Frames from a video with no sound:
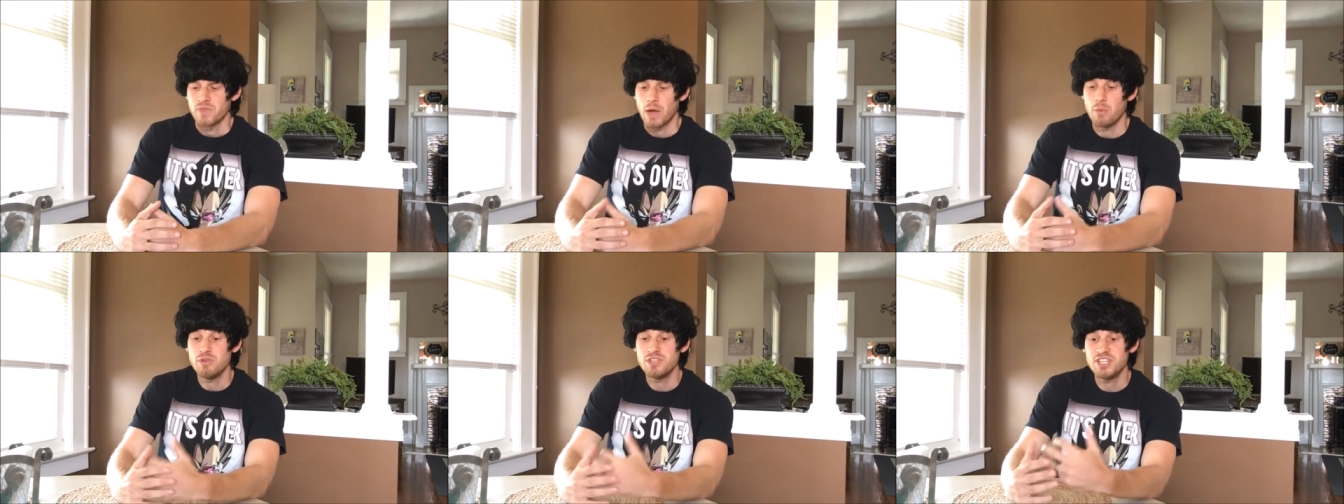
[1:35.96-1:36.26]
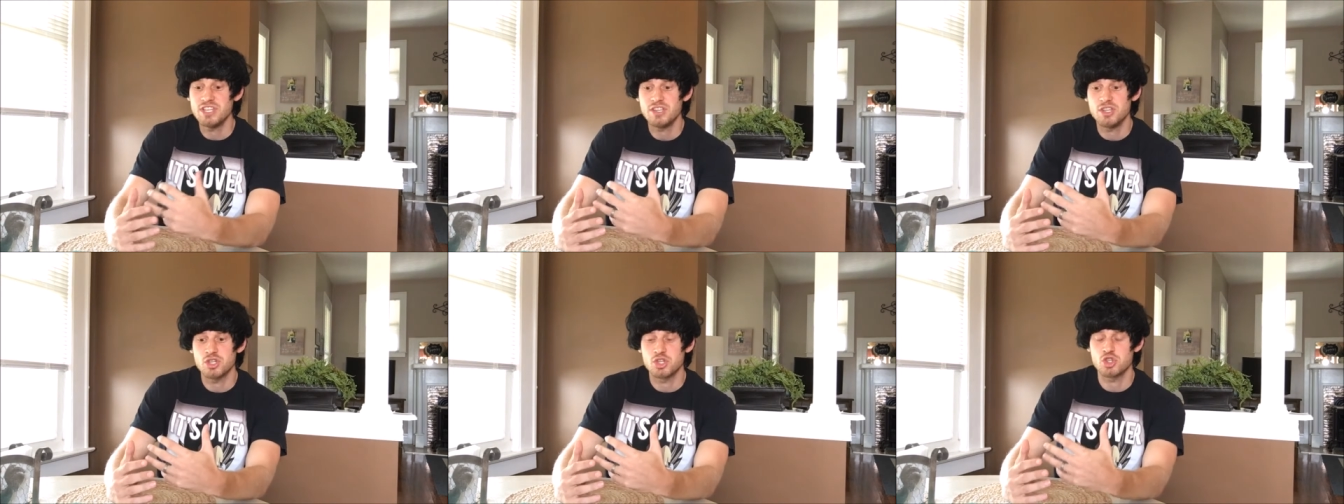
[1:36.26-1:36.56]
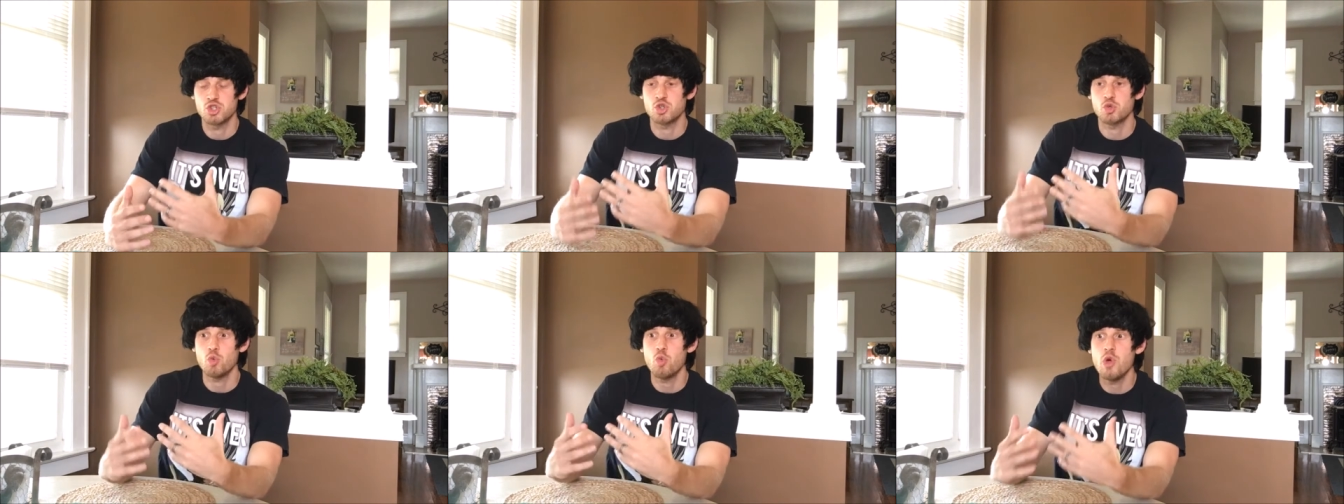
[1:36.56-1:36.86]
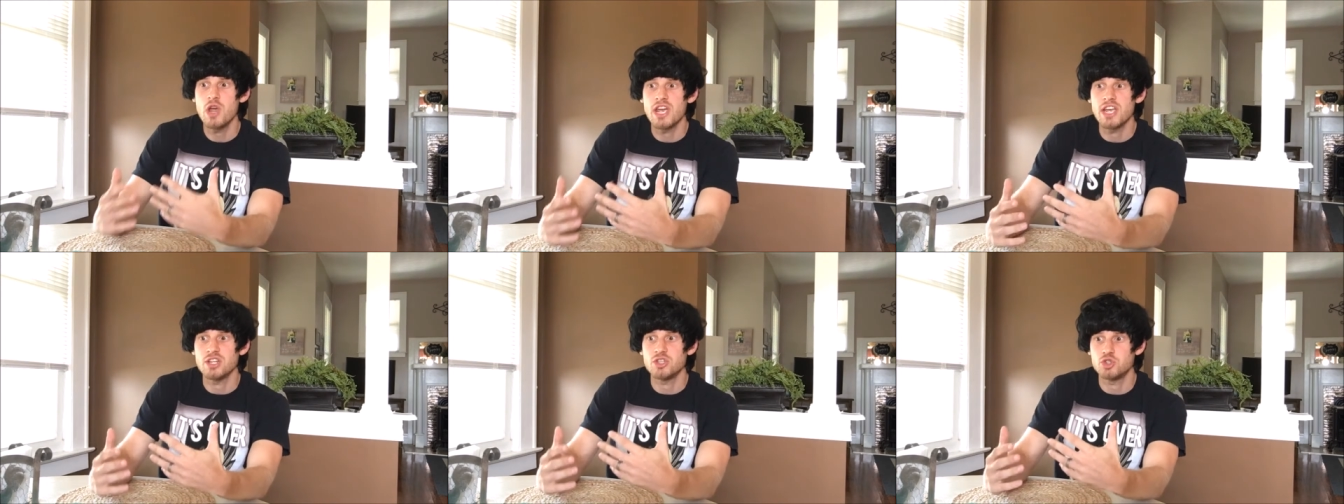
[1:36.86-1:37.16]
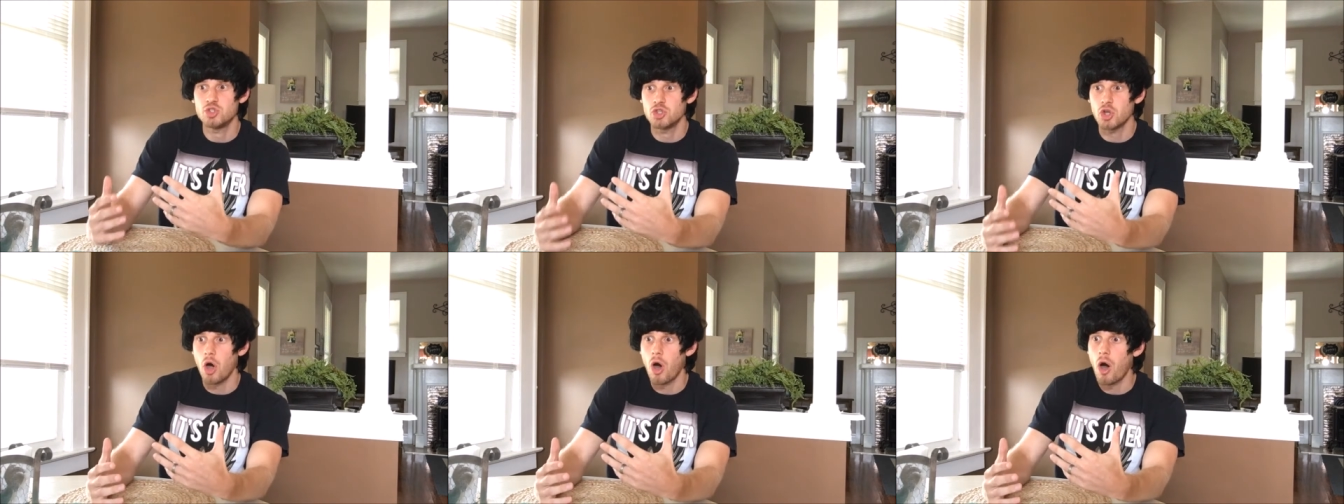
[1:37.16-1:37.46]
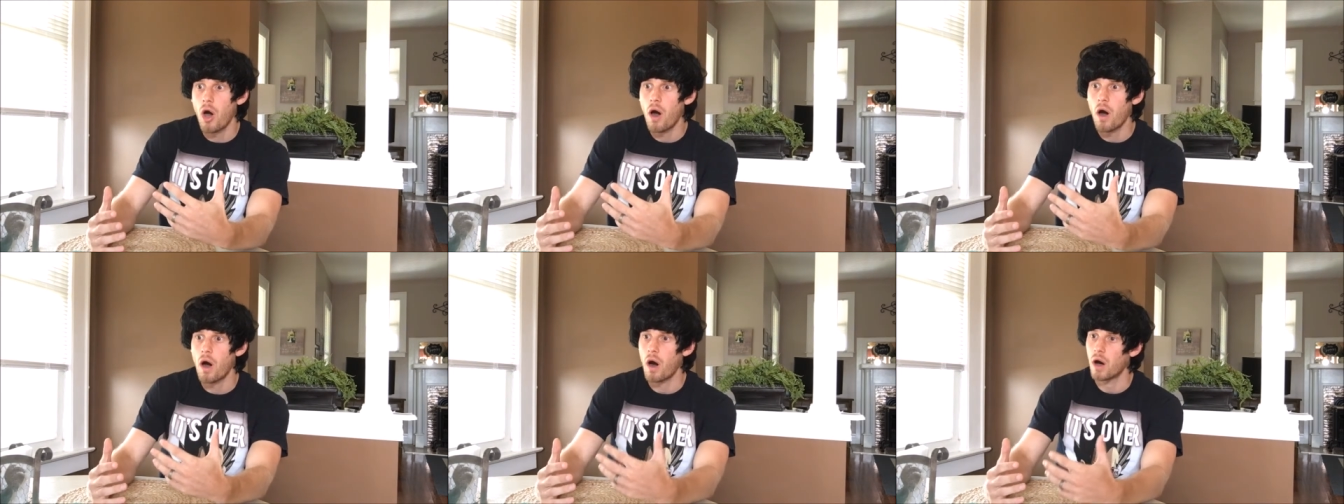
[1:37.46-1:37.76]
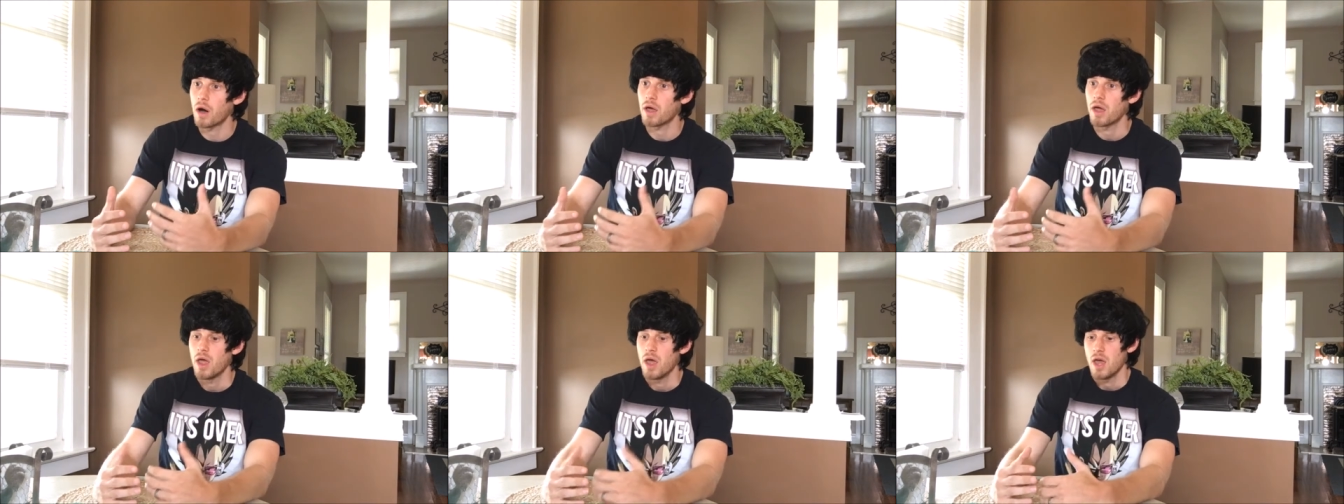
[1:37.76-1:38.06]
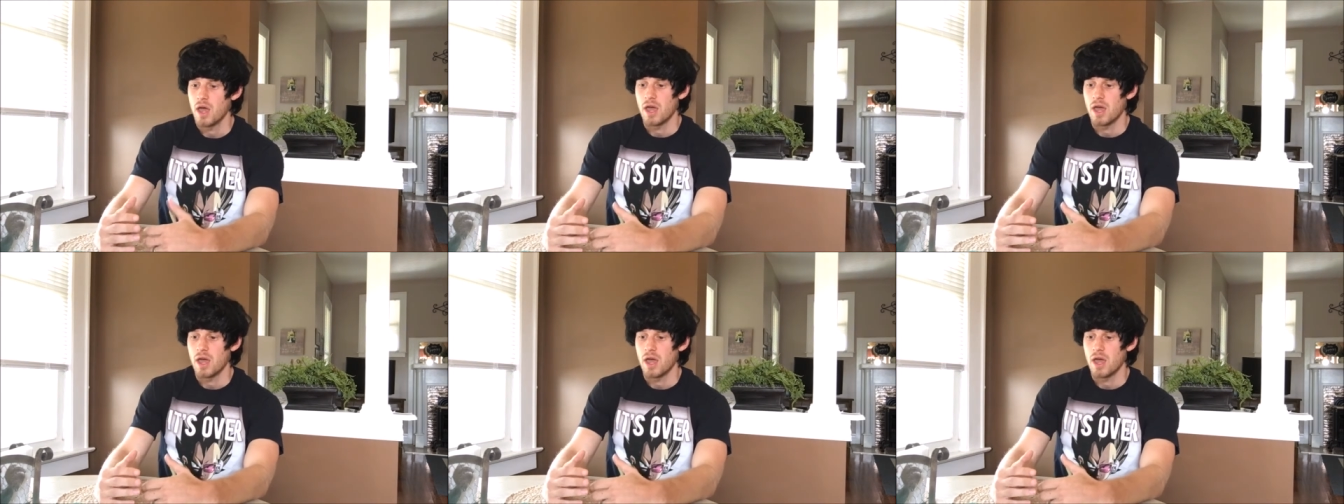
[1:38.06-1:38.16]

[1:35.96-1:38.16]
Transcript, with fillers: and we see this sweet dog.